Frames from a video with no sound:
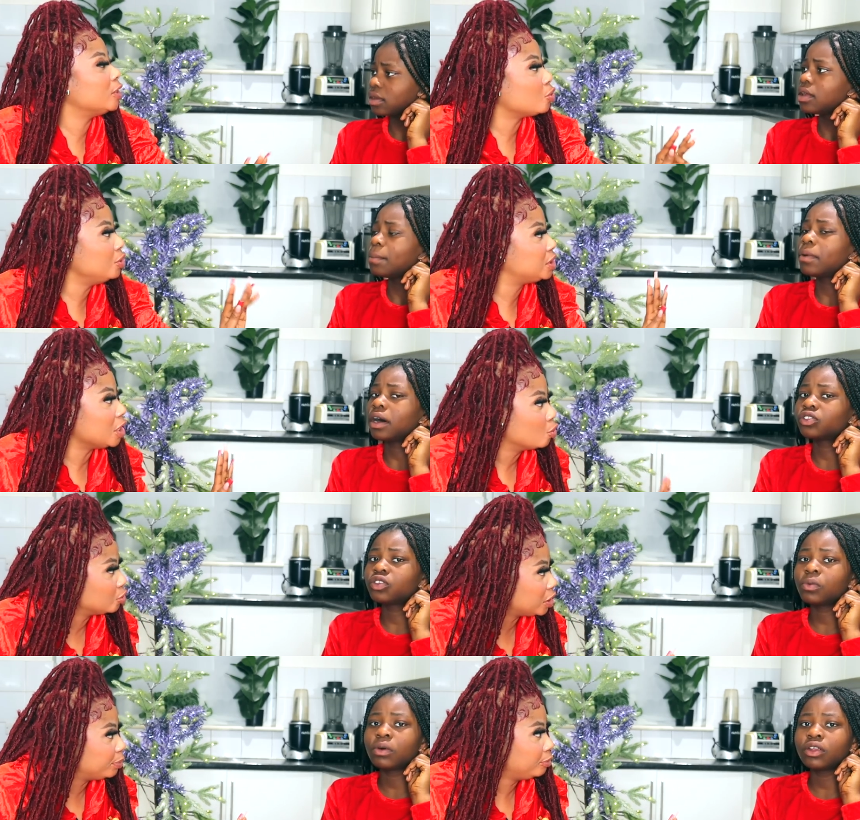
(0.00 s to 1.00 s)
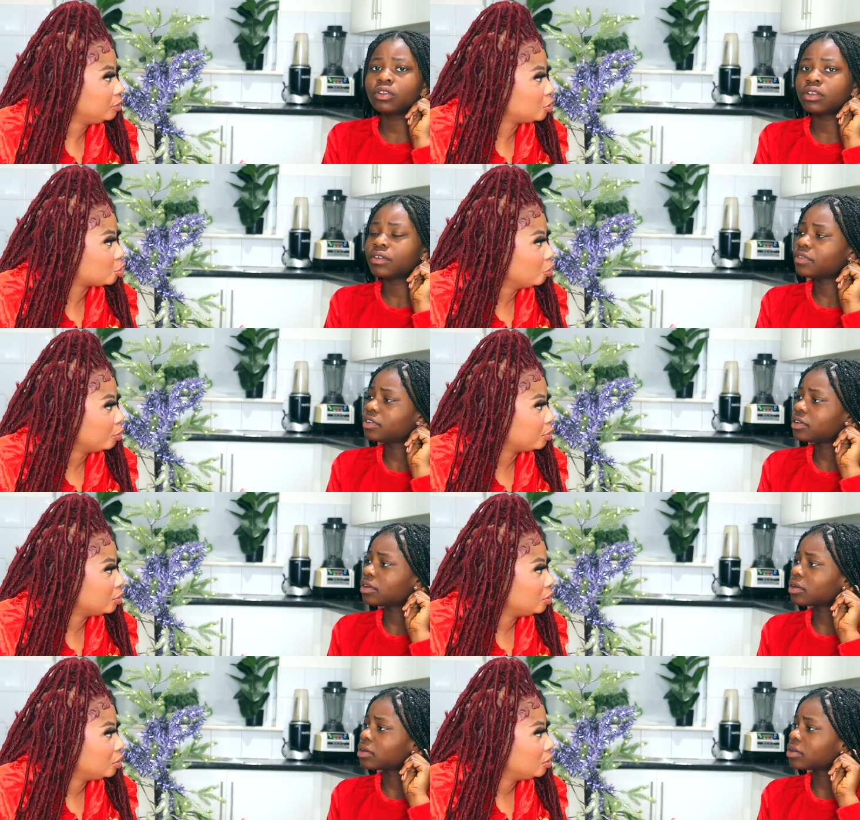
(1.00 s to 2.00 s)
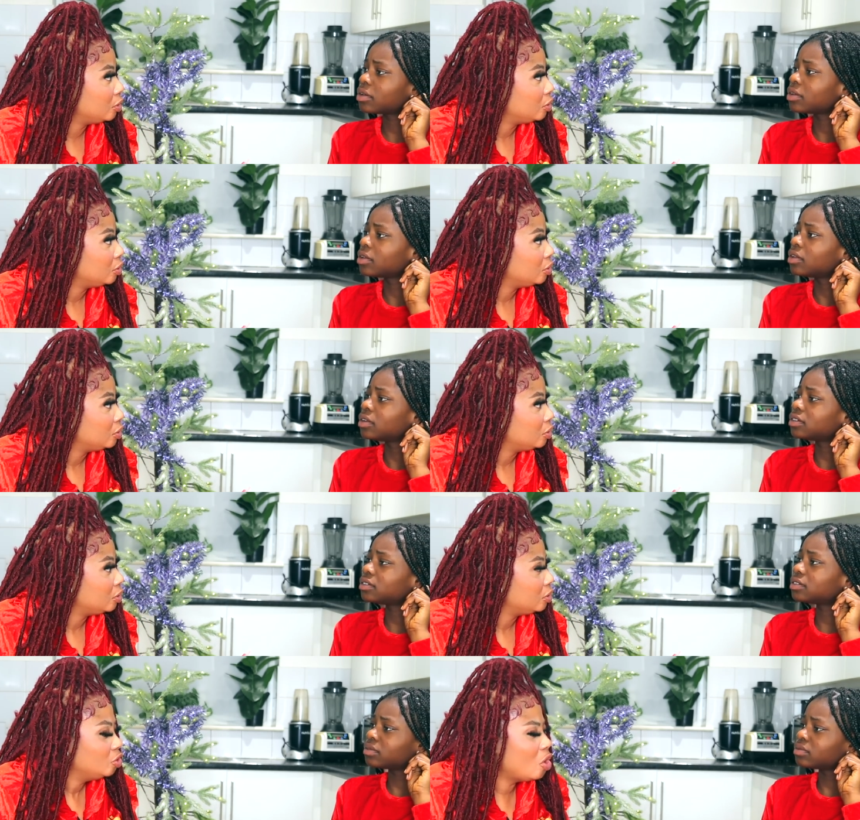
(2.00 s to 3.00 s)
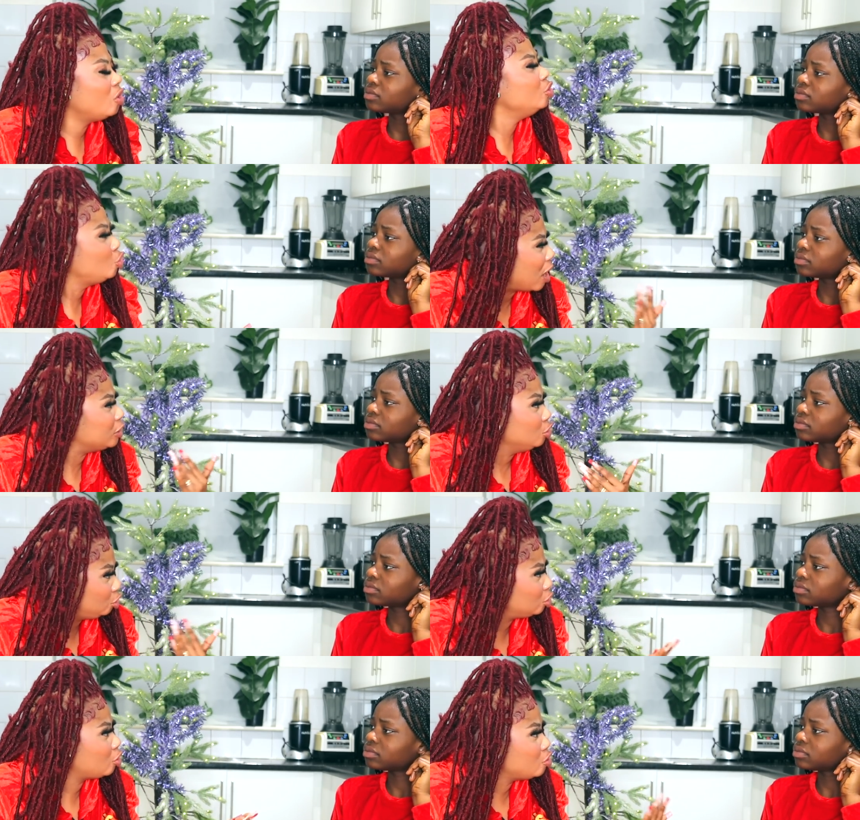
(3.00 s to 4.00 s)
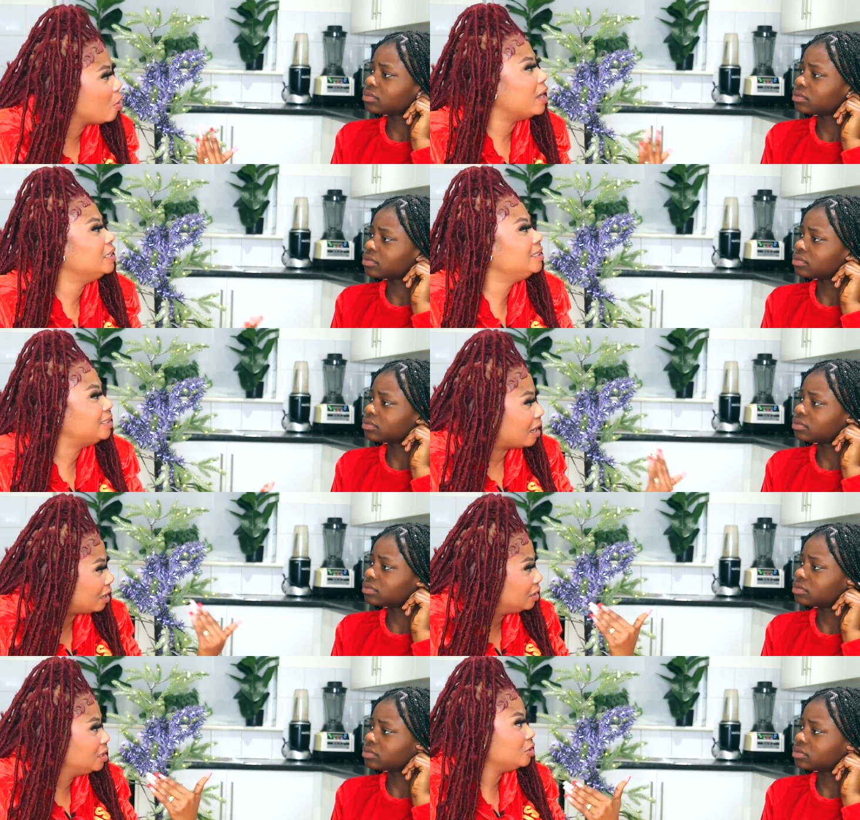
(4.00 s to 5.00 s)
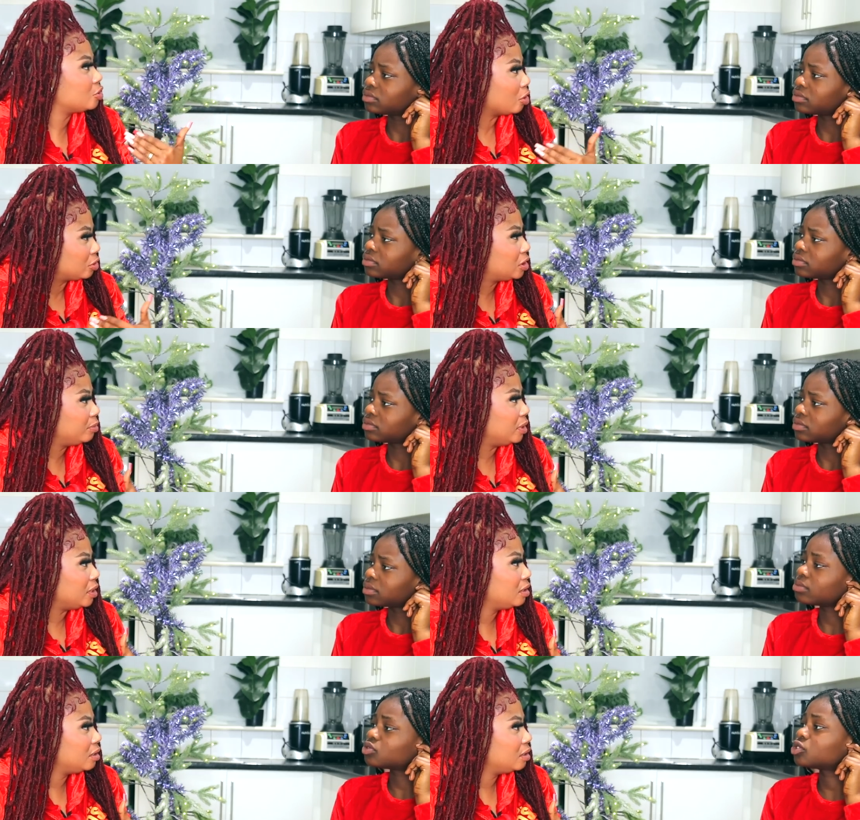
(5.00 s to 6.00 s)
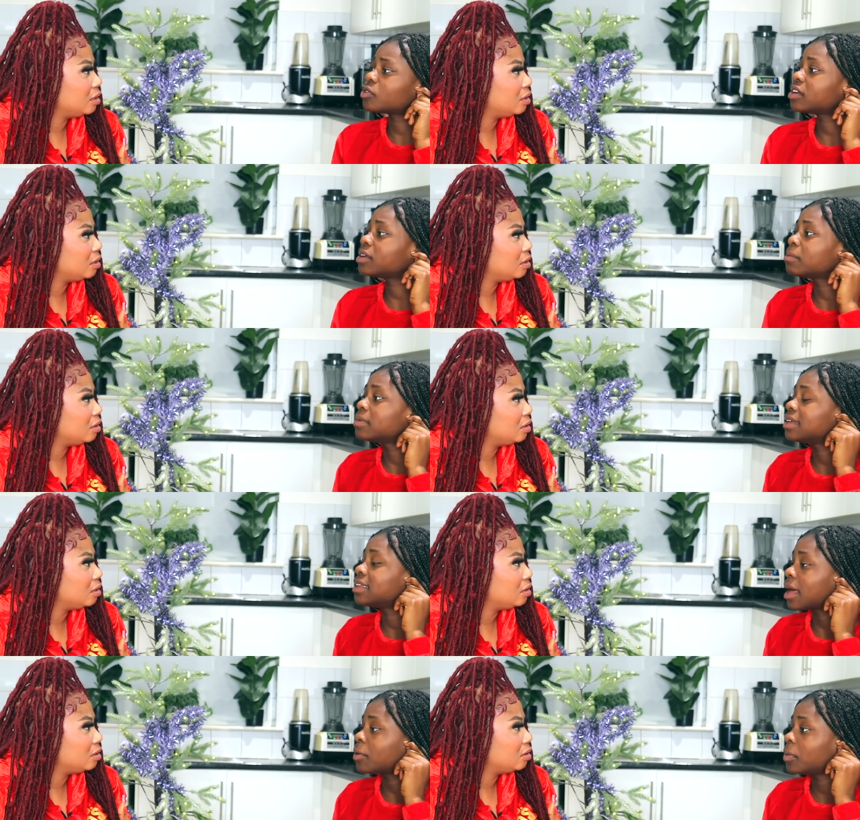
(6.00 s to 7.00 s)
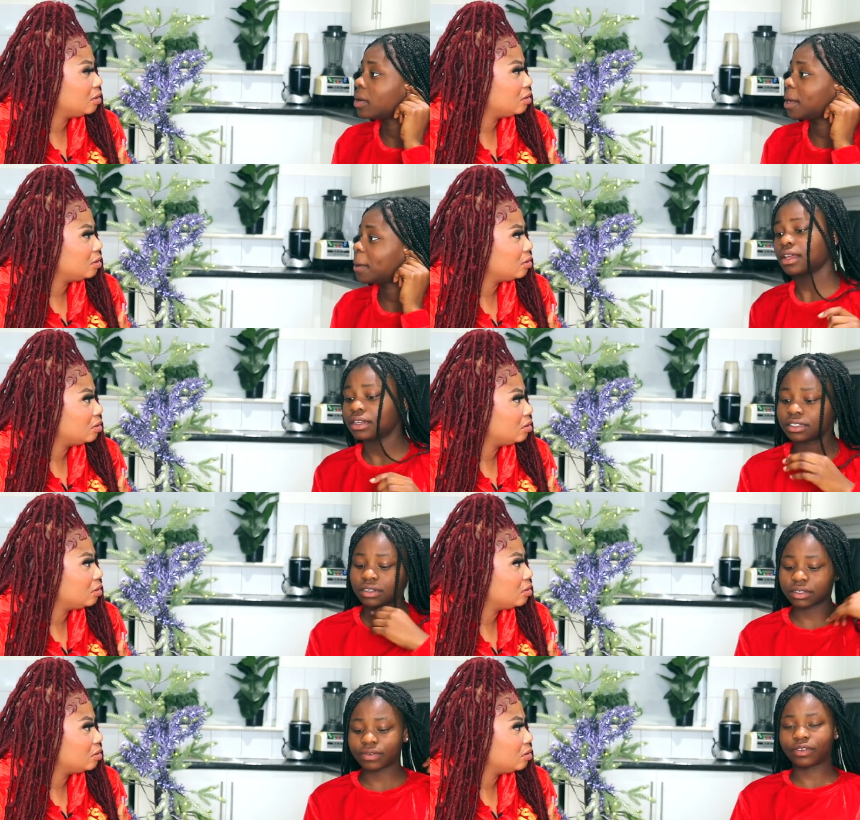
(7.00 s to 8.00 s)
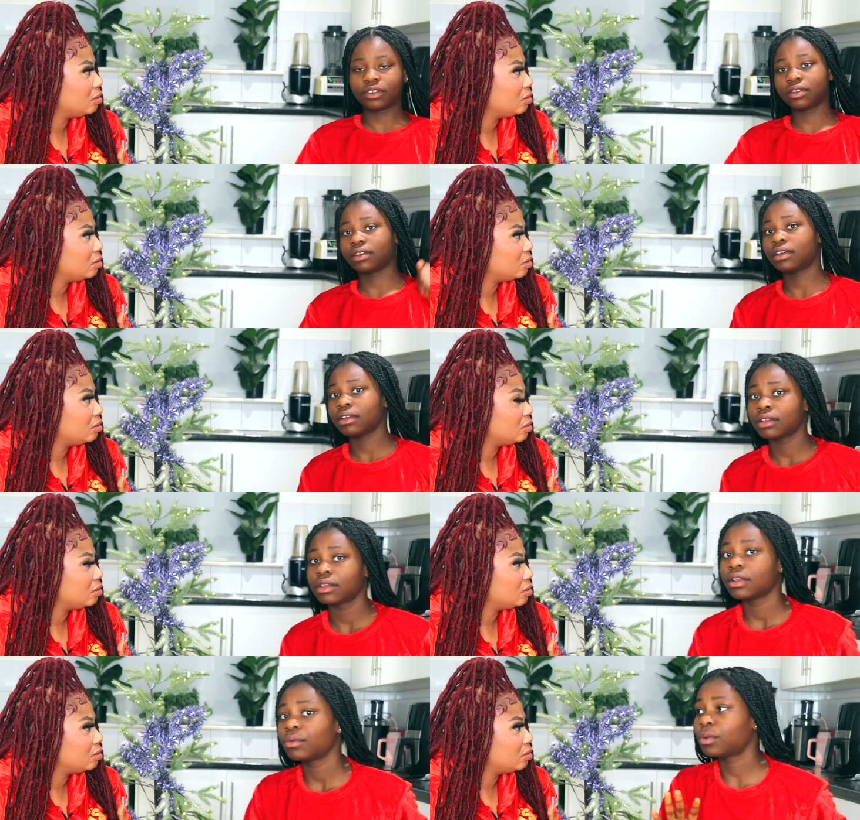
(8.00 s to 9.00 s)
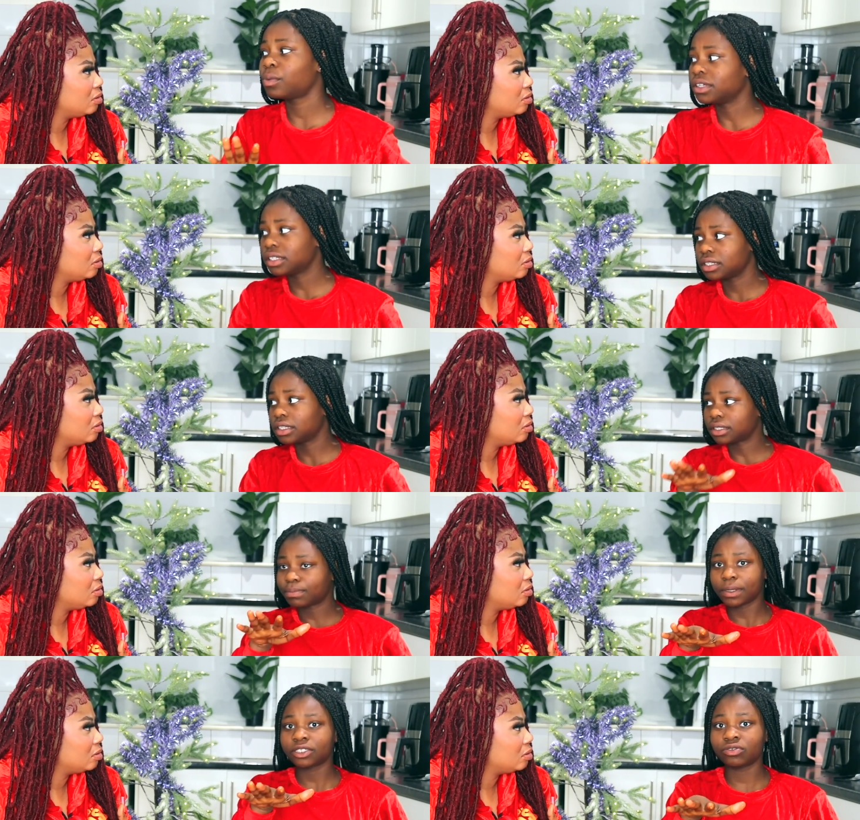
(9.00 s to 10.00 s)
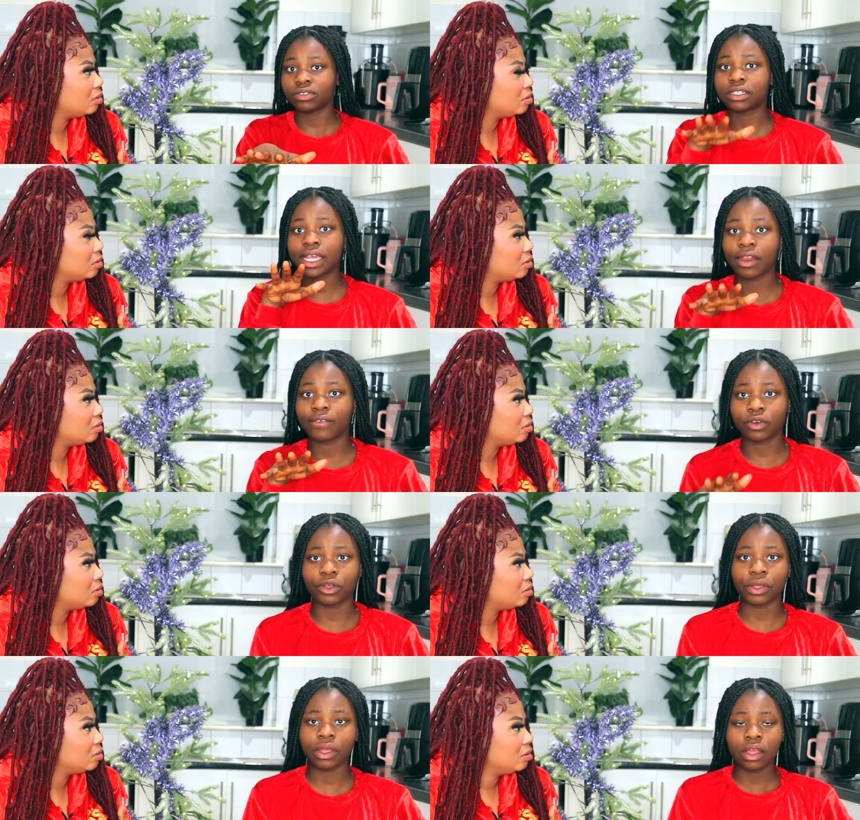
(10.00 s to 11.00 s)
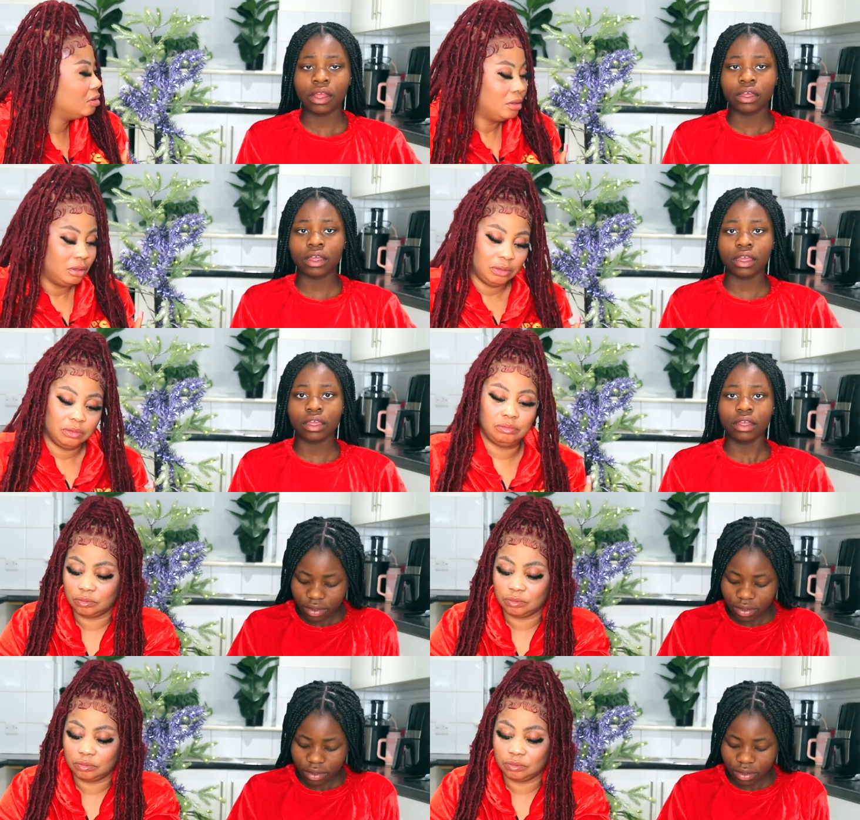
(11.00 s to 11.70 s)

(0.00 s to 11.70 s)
Speaker 1: want to eat but your goosey. I do want to do video. No, you are. Do you know you are indirectly insulting me?
Speaker 2: sorry, I didn't mean it that way. Can I start the video? We're wasting. The battery is kind of low. Okay.